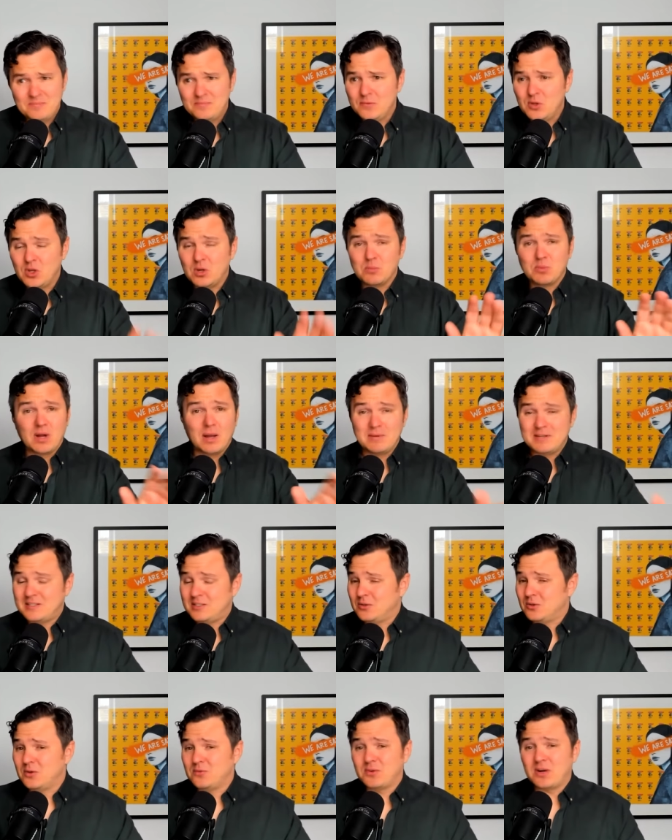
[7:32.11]
You can probably
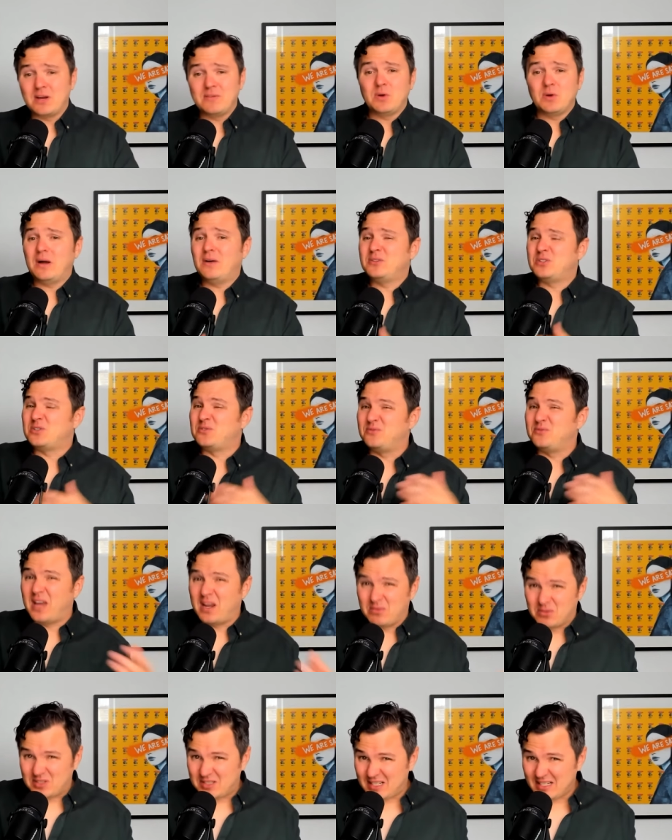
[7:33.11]
still do very, very well, just
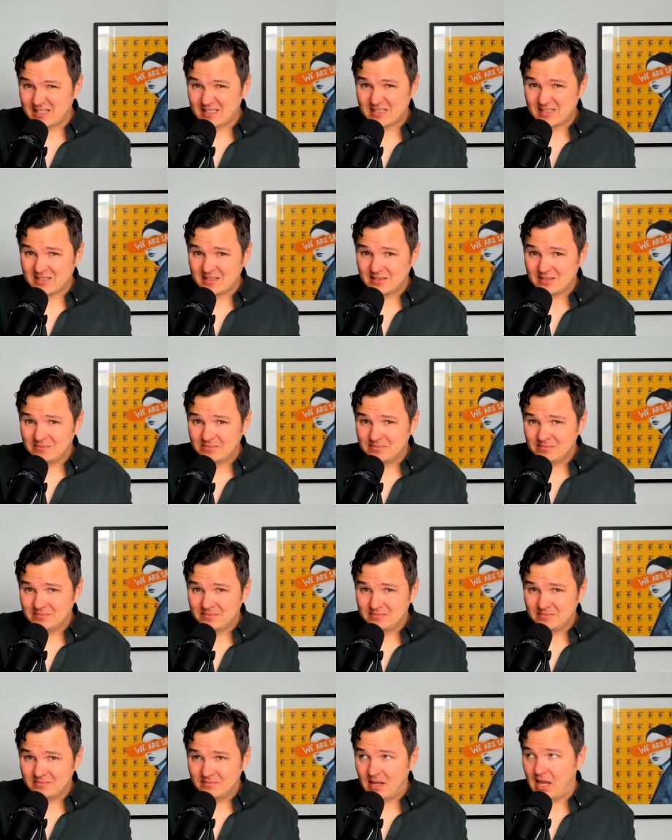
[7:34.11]
five or six.
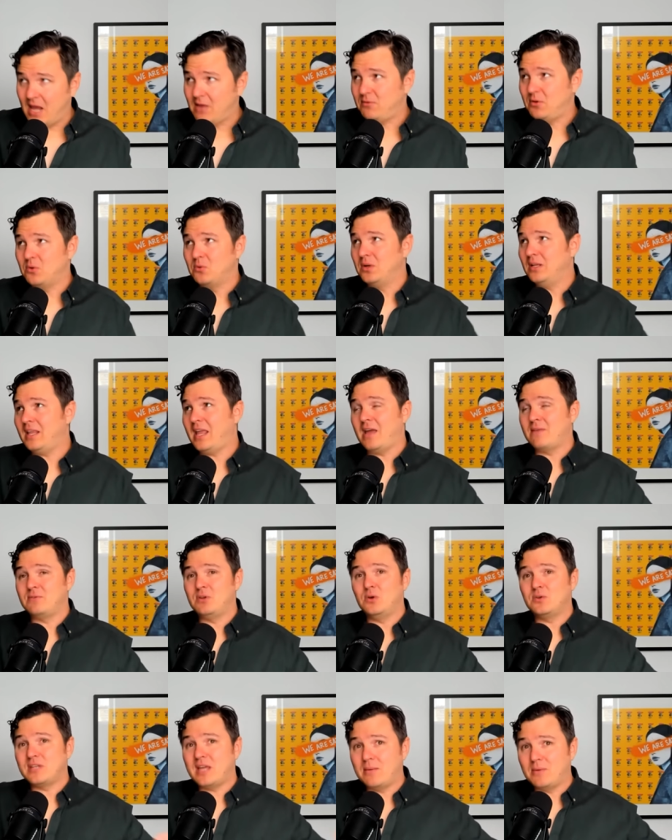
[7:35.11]
And if you really have
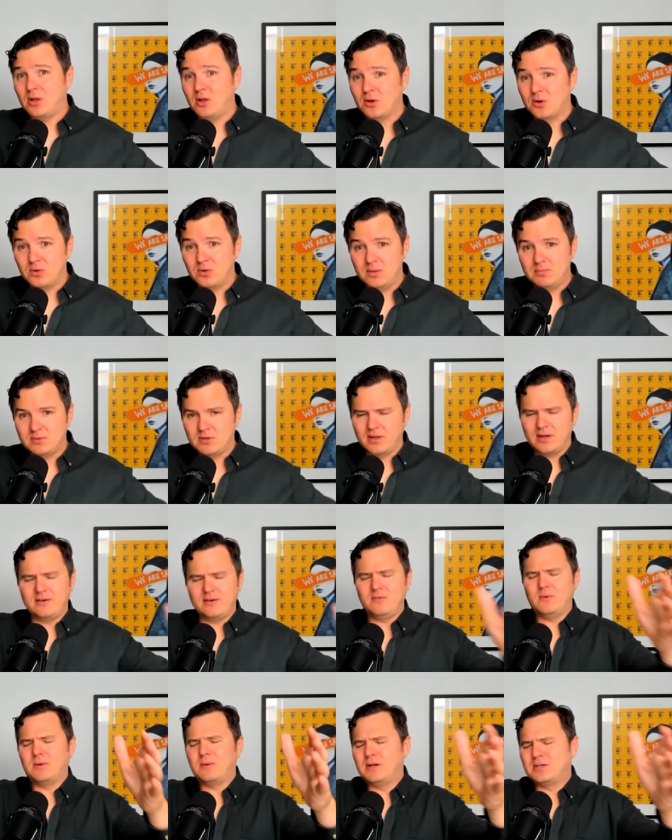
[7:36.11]
no time at all in crypto, I don't
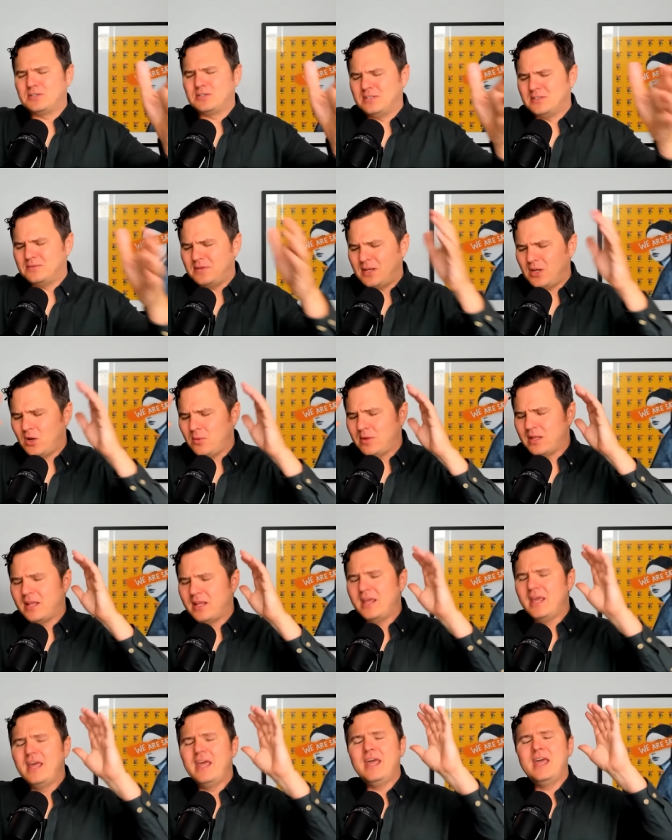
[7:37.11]
even know why I'm watching this video, but
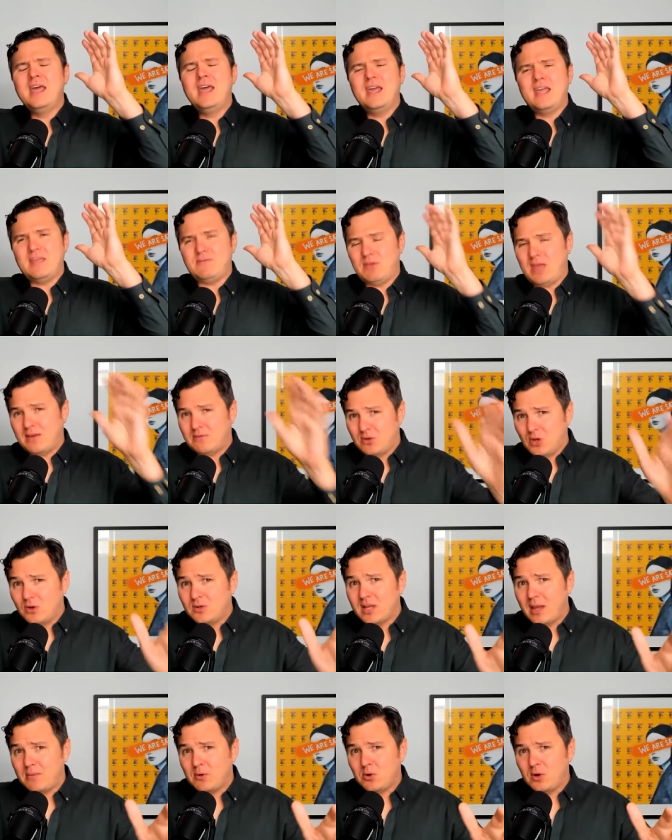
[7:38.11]
if you have no
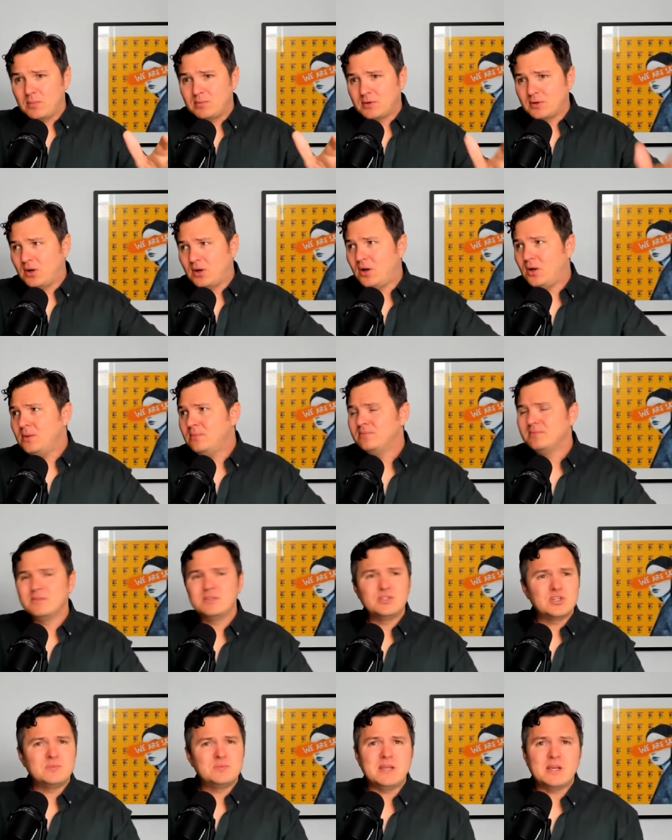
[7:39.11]
time in crypto at all,
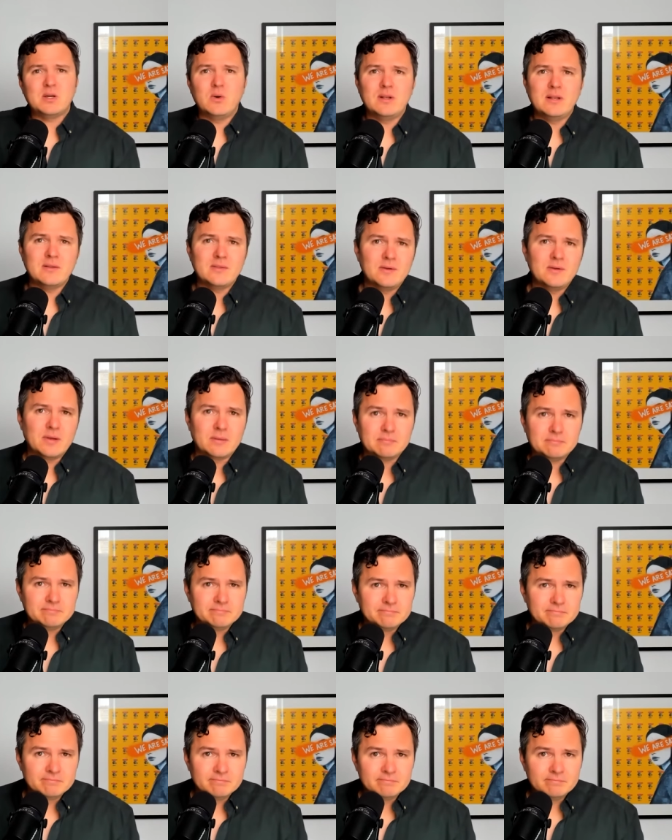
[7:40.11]
just Bitcoin and Ethereum.
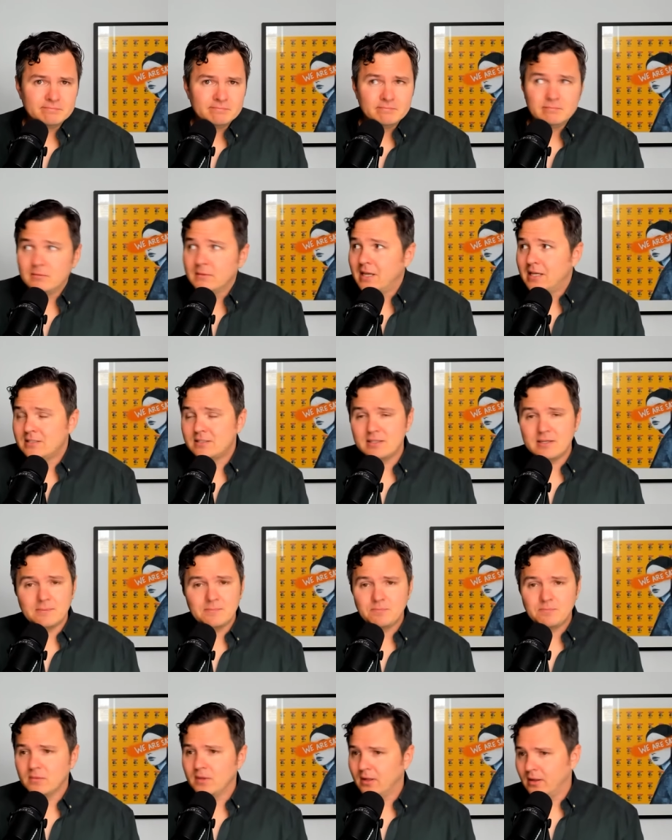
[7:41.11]
That's it.
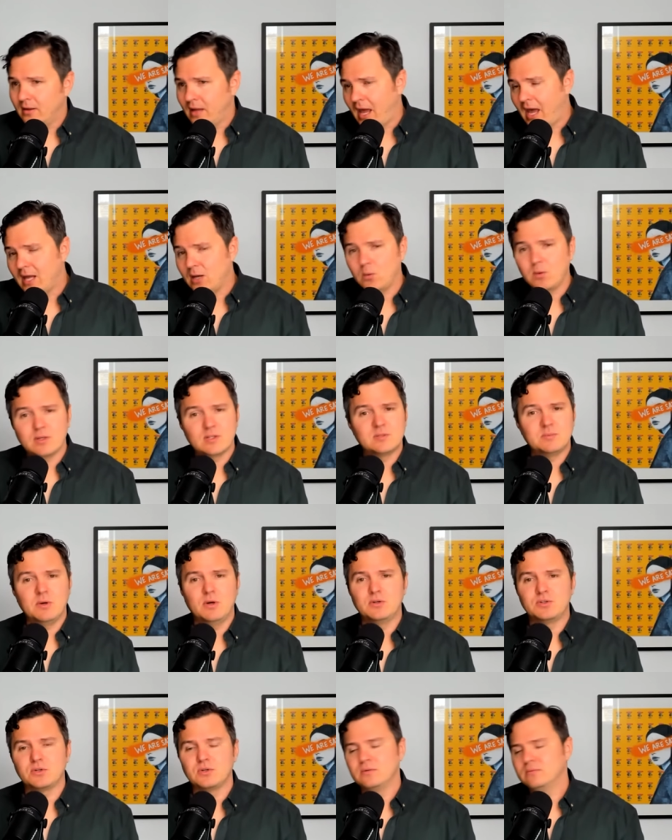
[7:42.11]
Adequate
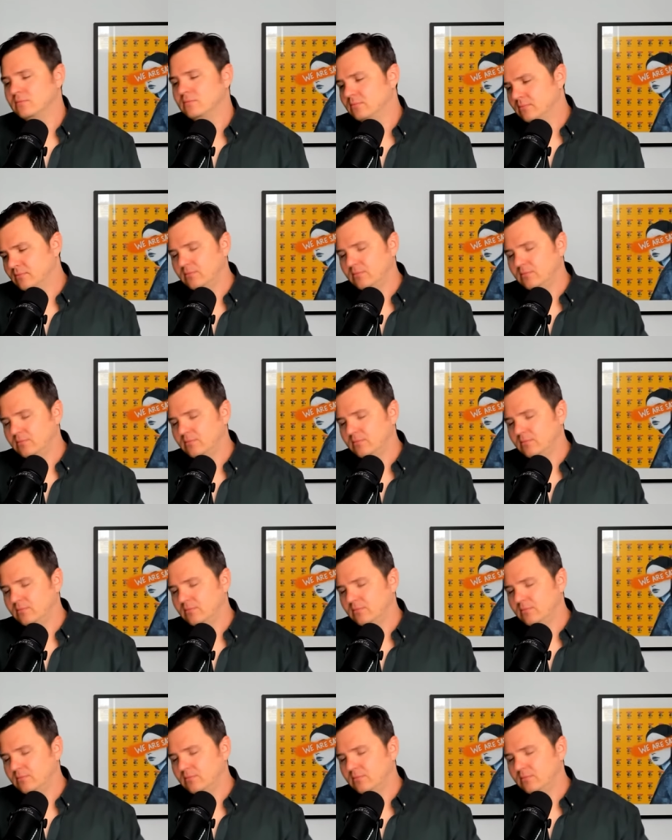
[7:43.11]
exposure.